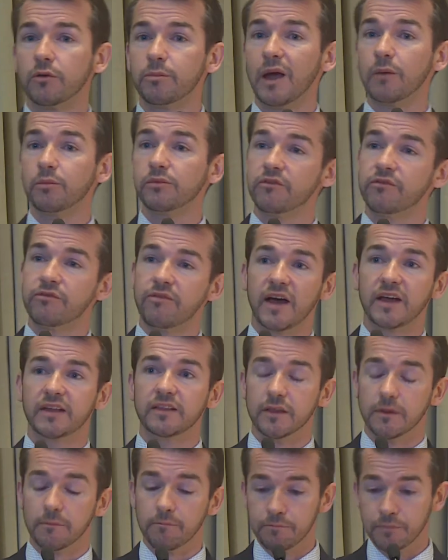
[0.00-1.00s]
able to
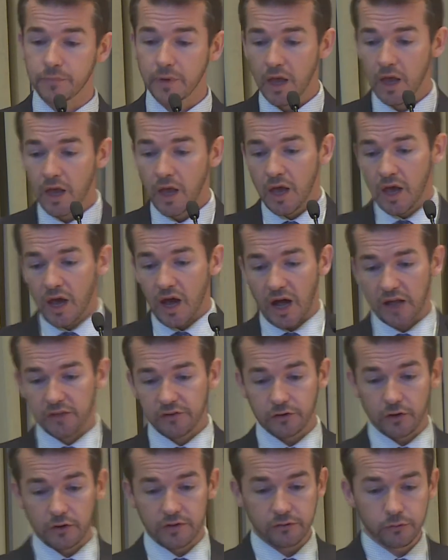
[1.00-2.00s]
find them.
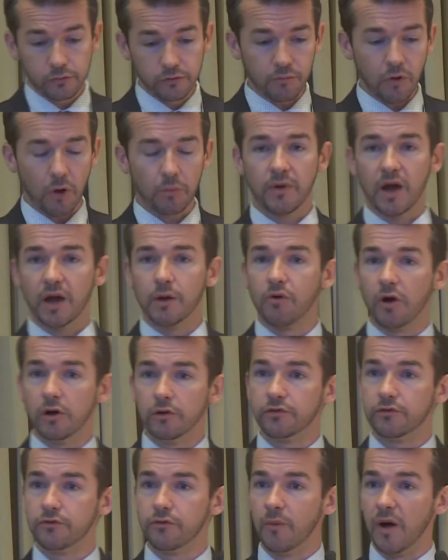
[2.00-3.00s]
And so this was a problem I
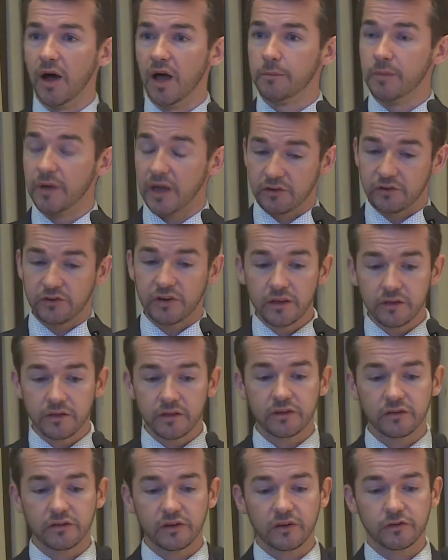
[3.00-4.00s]
approached for my PhD
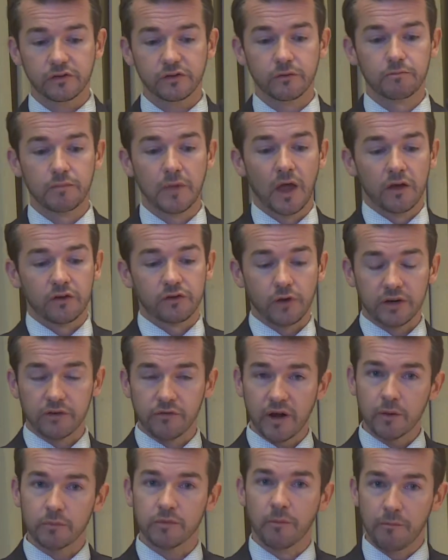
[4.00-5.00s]
thesis. So I
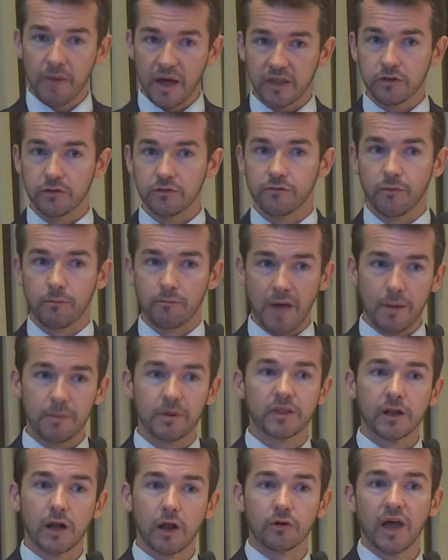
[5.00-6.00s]
developed a method for
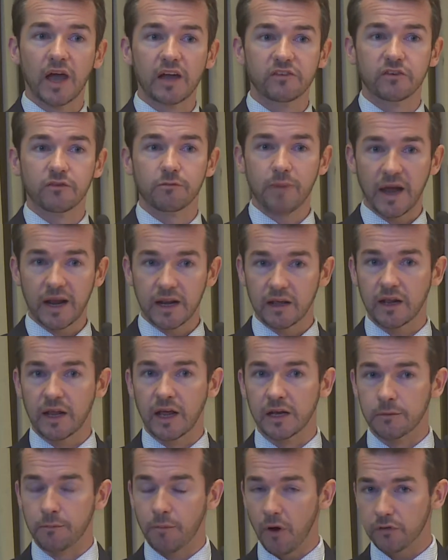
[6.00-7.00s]
mapping the location of
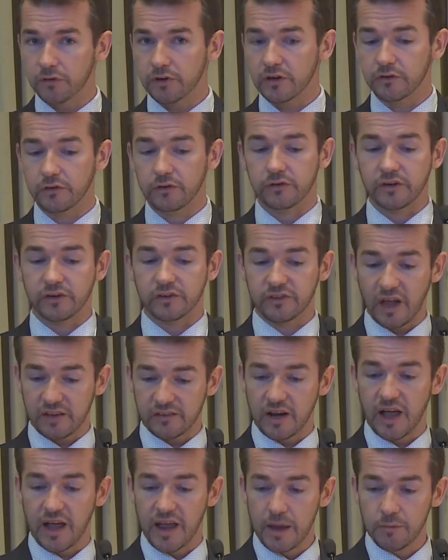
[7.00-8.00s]
Paleolithic deposits using
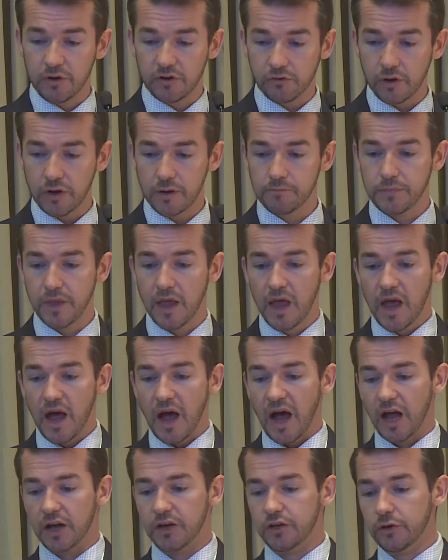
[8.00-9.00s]
satellite imagery
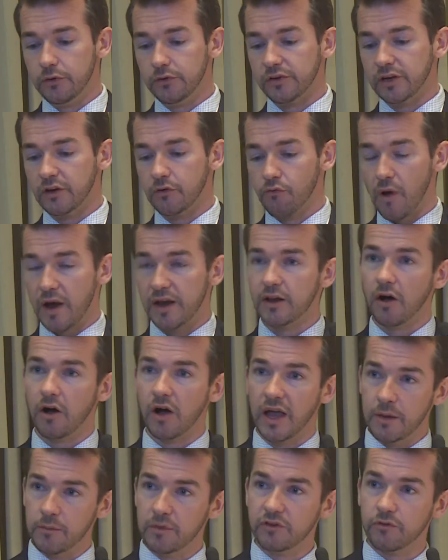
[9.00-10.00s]
and using
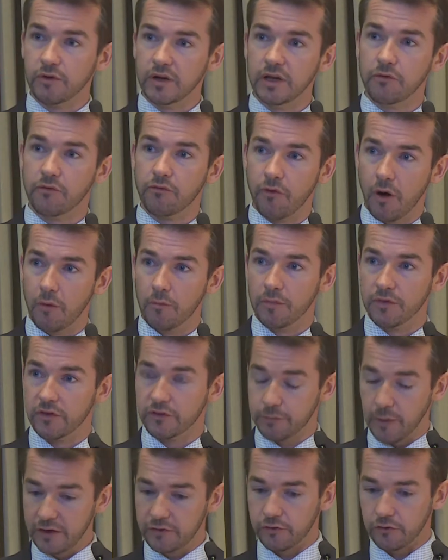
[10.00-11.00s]
radar imagery from the
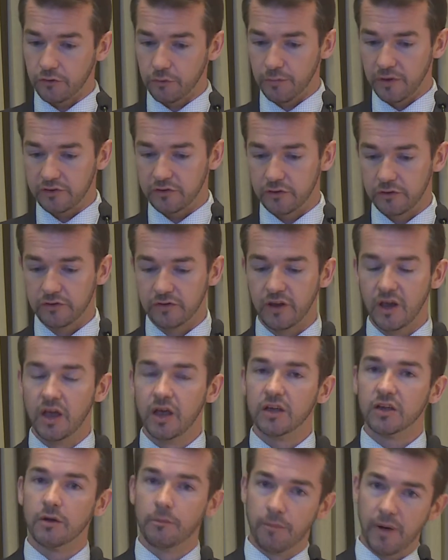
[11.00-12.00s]
space shuttle missions,
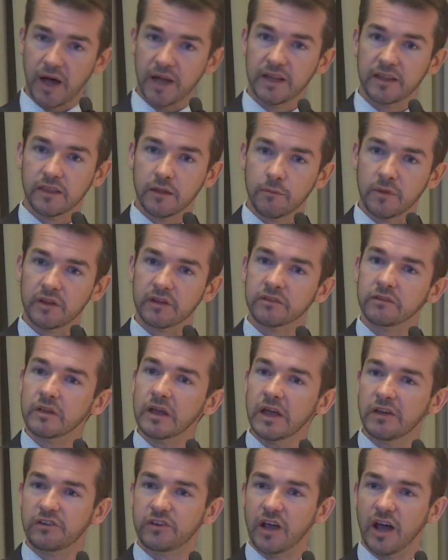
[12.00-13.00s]
combining them in
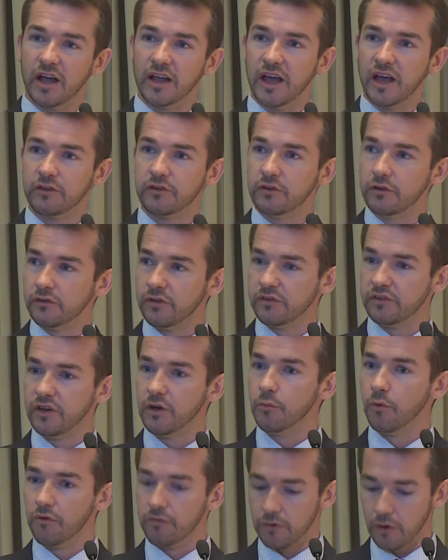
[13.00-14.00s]
a GIS using
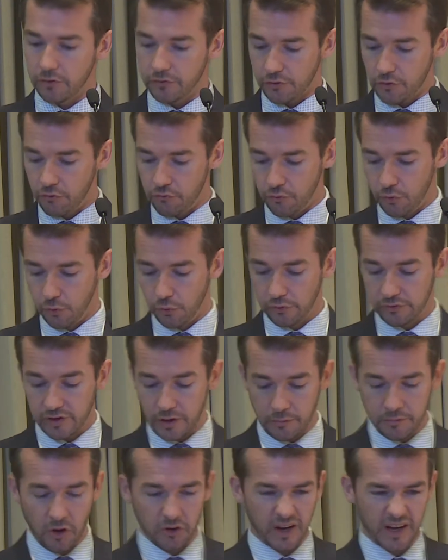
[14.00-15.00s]
geomorphological rules.
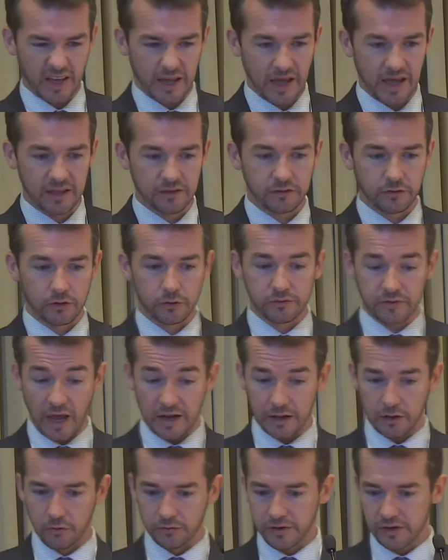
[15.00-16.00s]
And I'm not going to get into
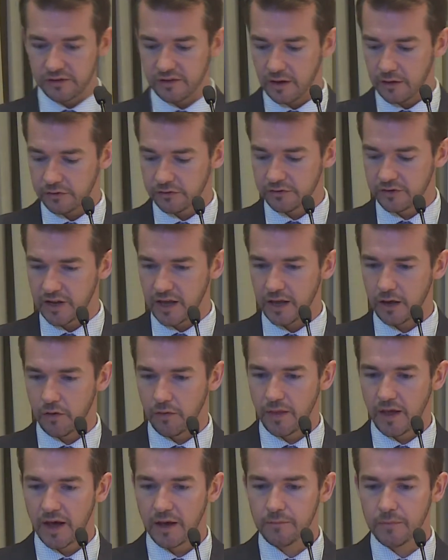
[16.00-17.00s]
technical details today
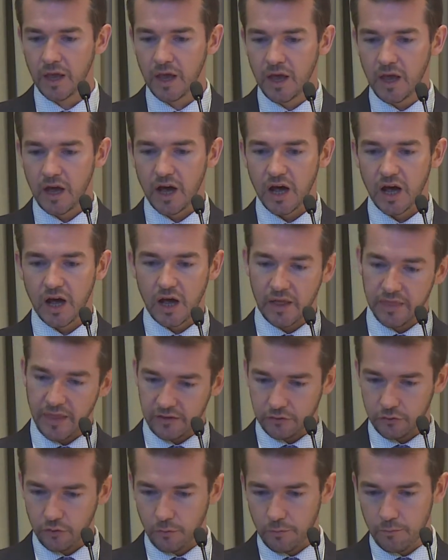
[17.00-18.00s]
on that, and
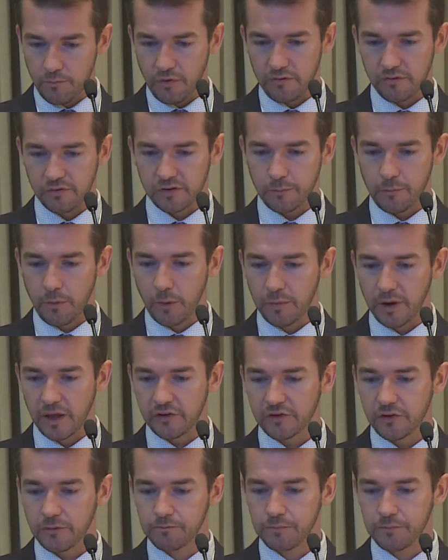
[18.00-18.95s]
that's all previously published.